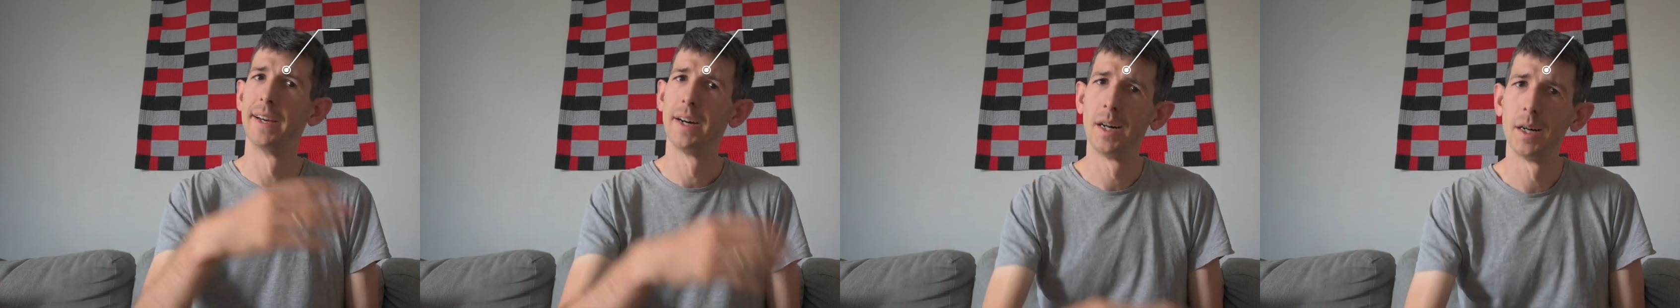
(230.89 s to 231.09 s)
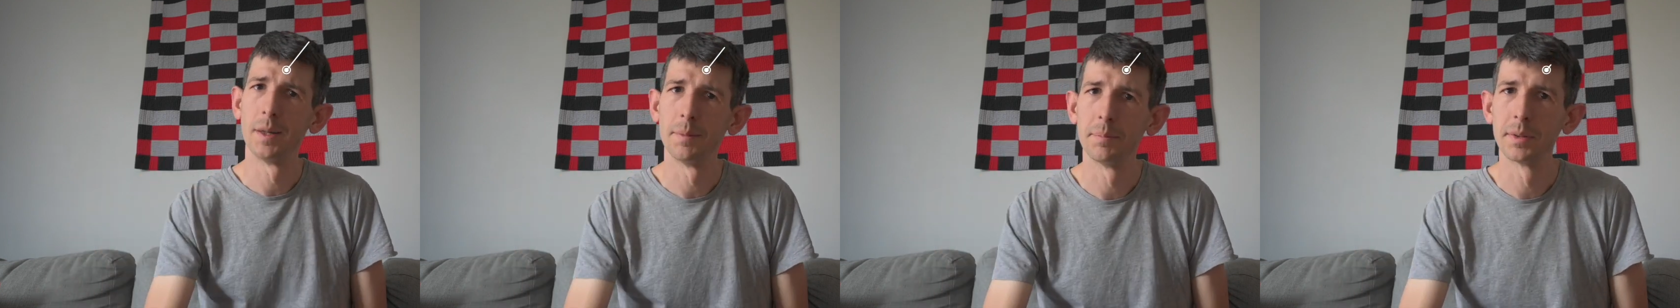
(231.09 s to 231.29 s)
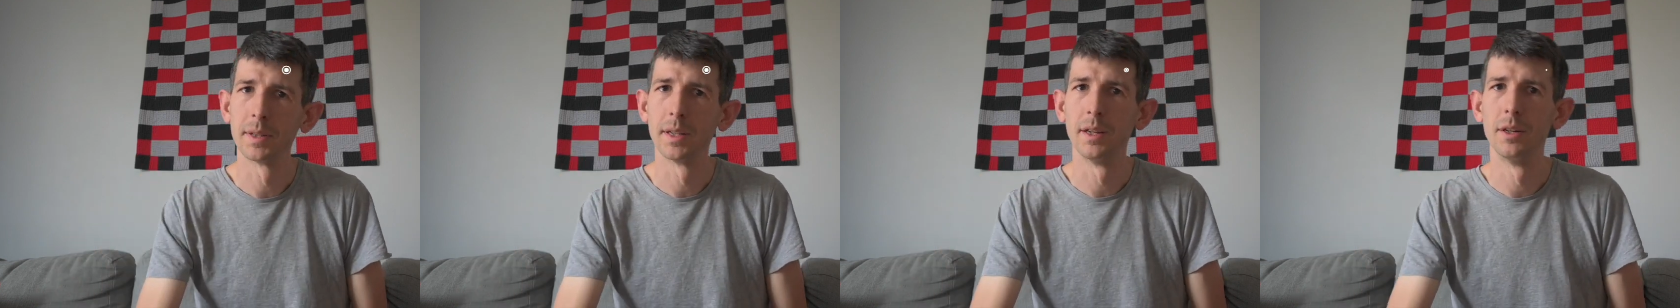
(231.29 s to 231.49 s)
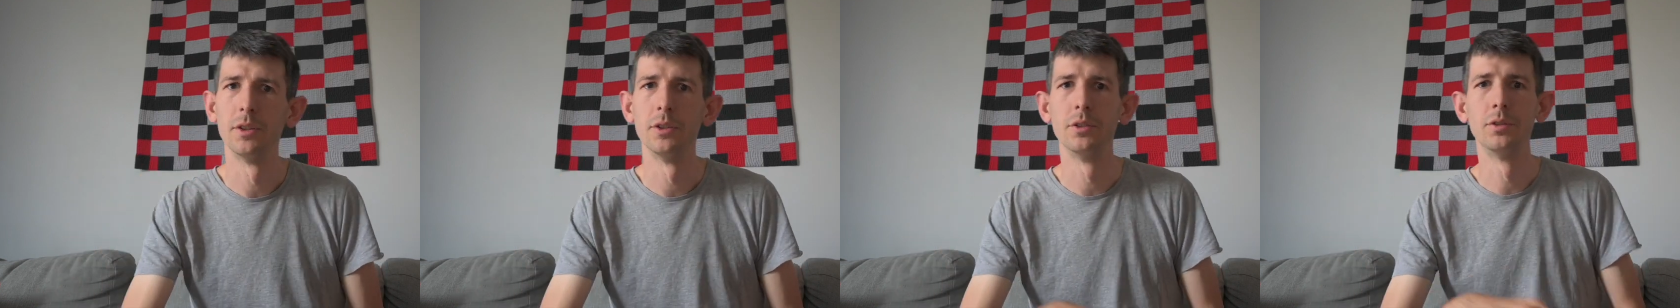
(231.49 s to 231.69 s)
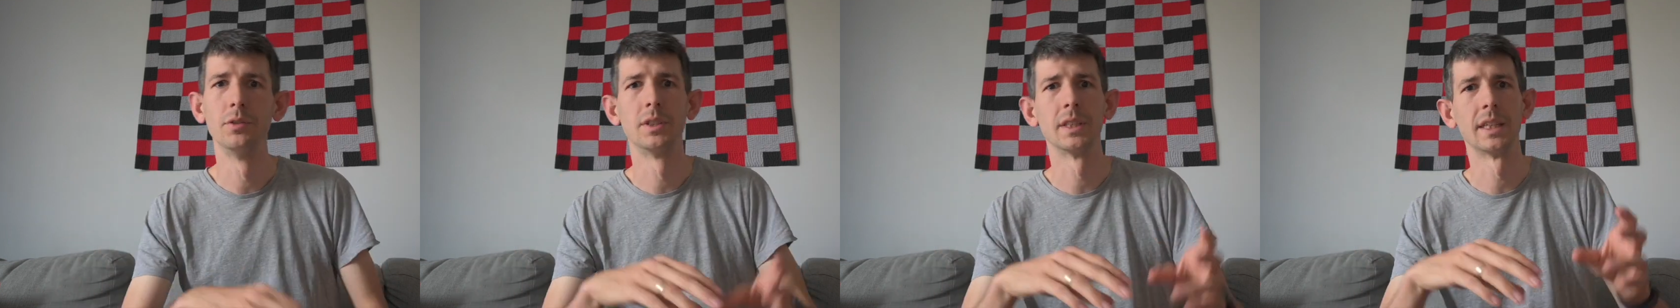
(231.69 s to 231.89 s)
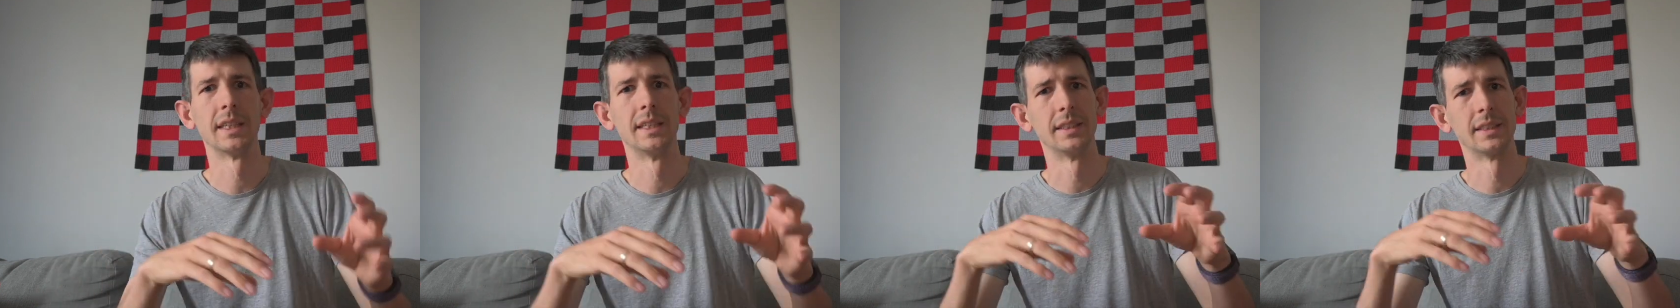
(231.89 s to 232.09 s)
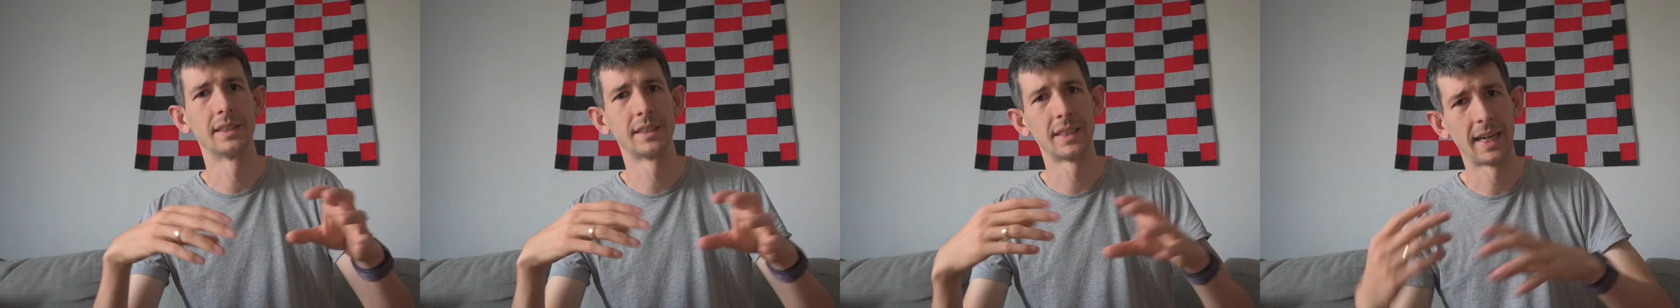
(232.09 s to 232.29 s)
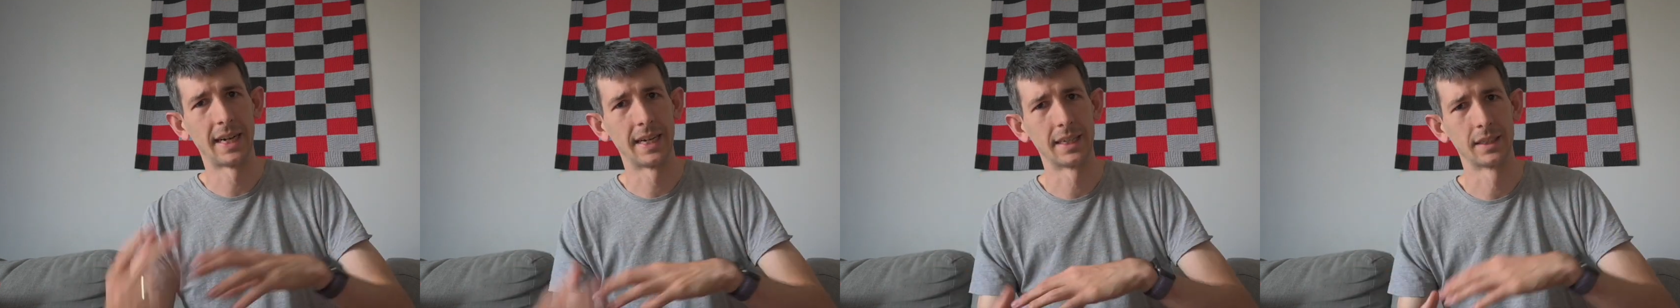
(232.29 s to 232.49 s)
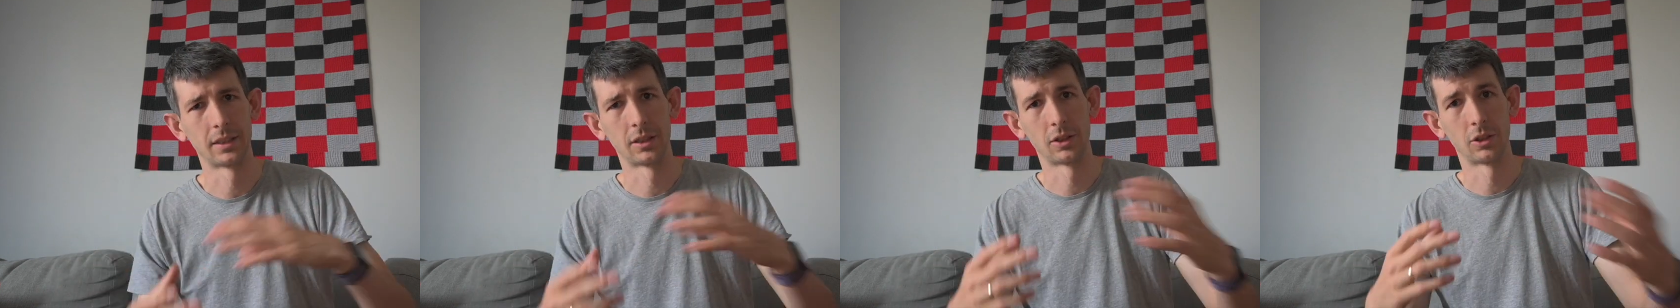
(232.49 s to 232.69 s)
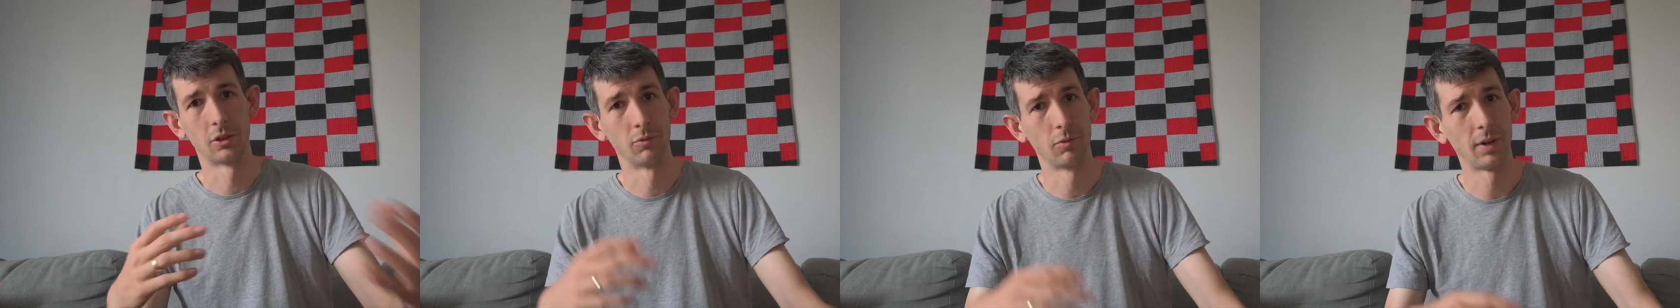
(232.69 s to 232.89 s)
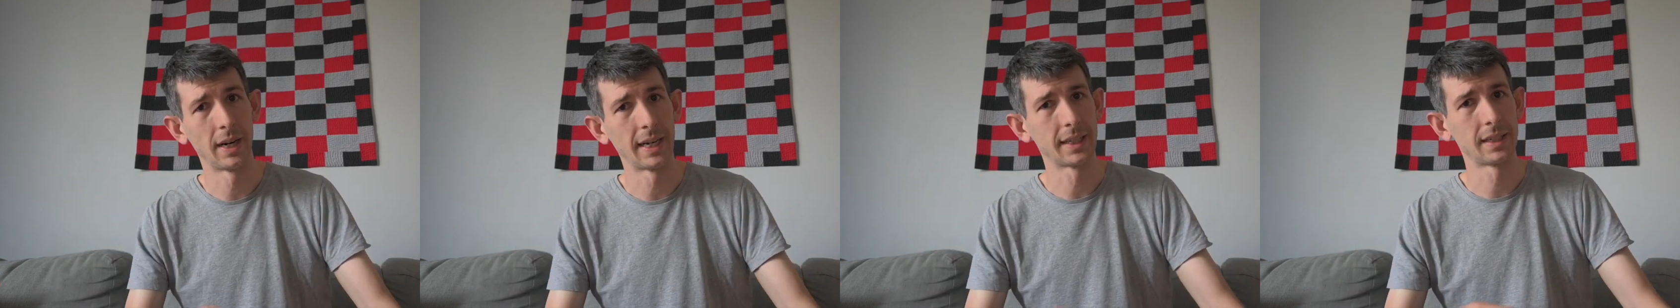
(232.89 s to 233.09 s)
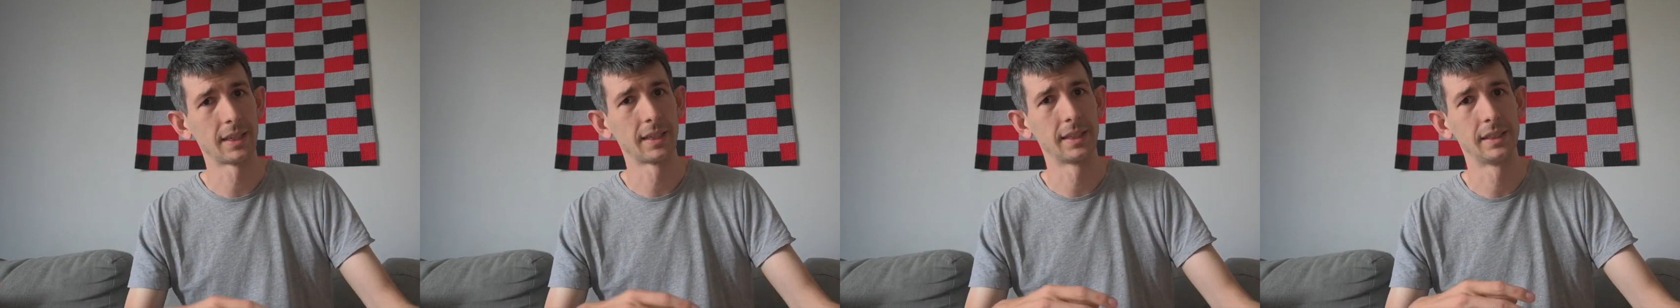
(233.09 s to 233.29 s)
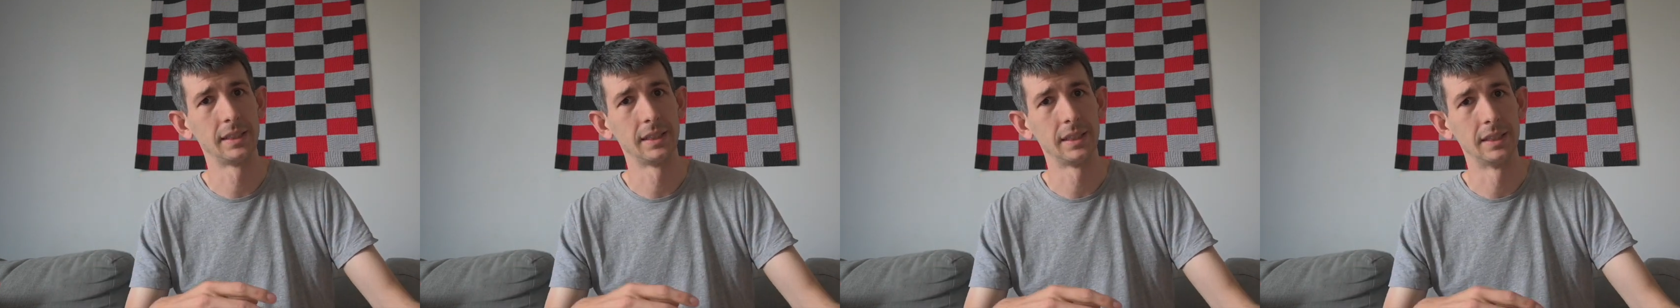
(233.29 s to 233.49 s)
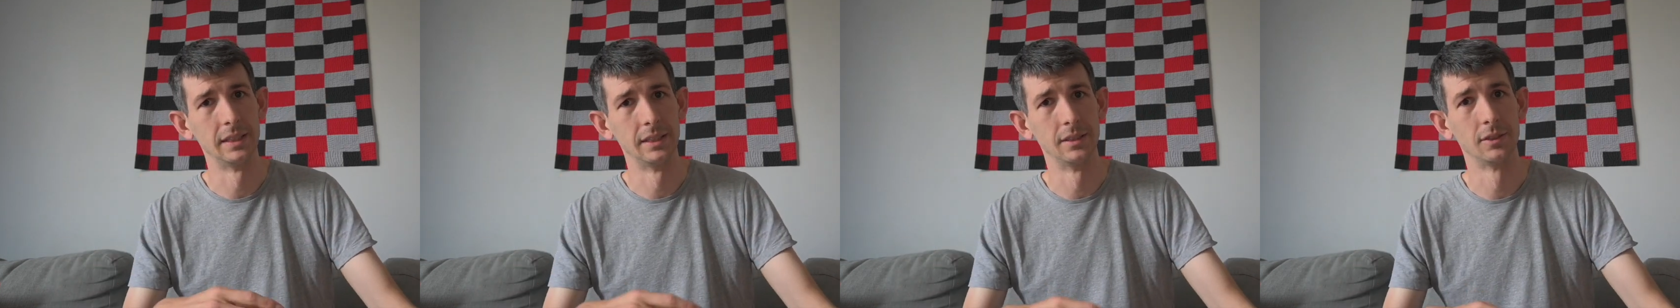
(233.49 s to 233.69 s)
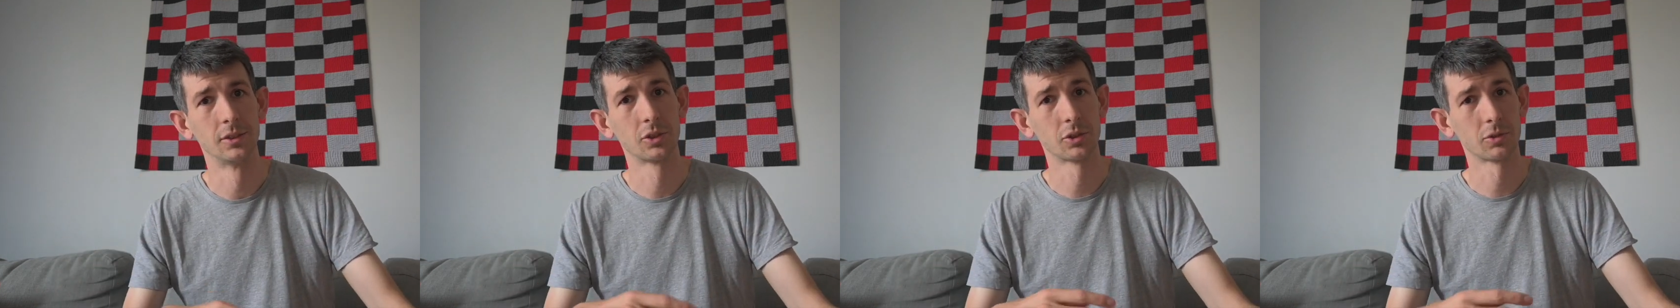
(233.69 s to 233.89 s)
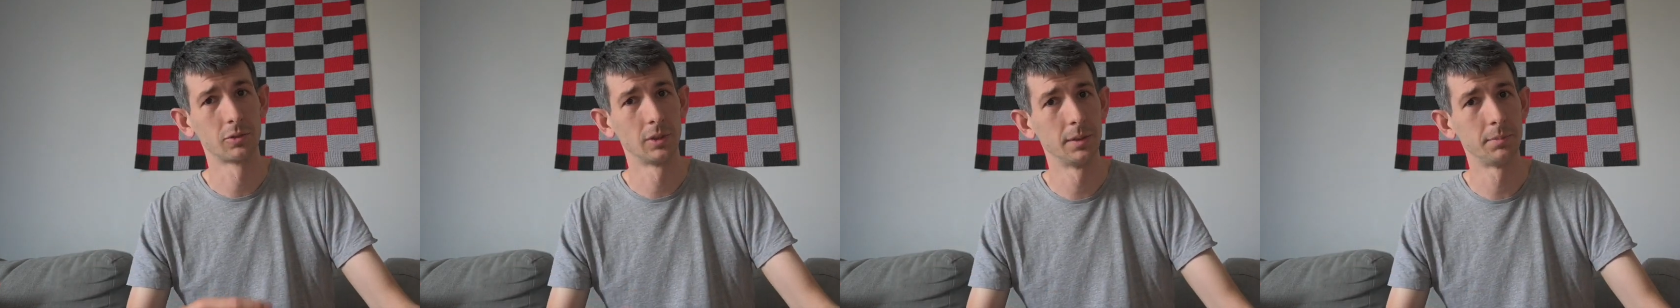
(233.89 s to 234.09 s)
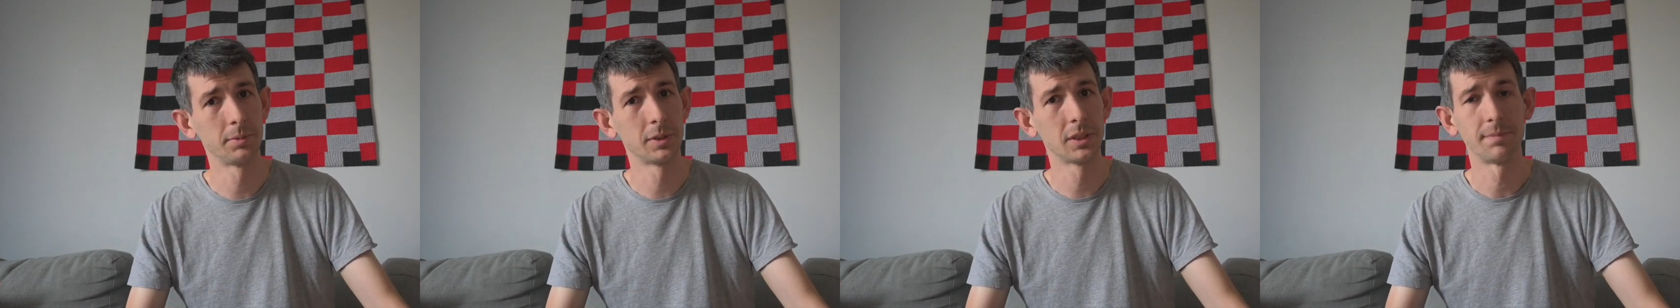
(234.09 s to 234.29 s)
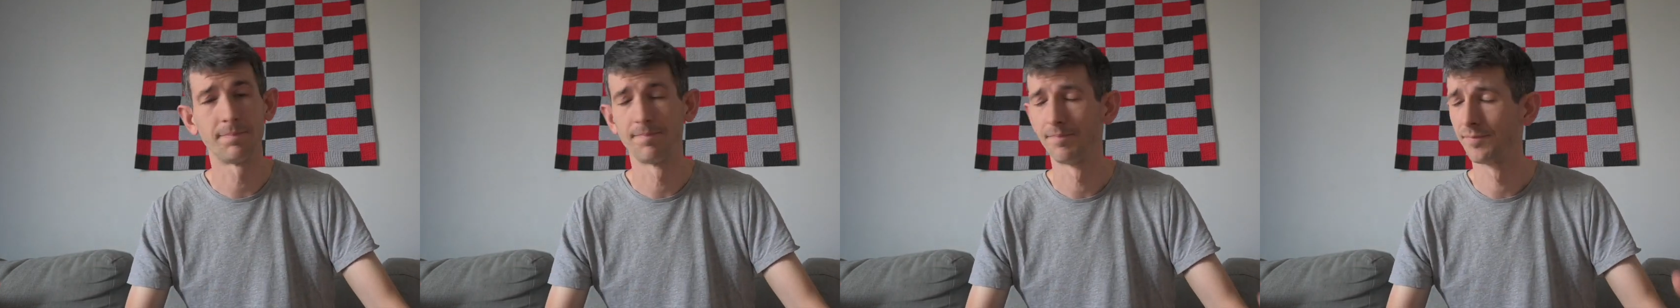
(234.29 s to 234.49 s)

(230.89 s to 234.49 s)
upload and tag correctly in Scribd.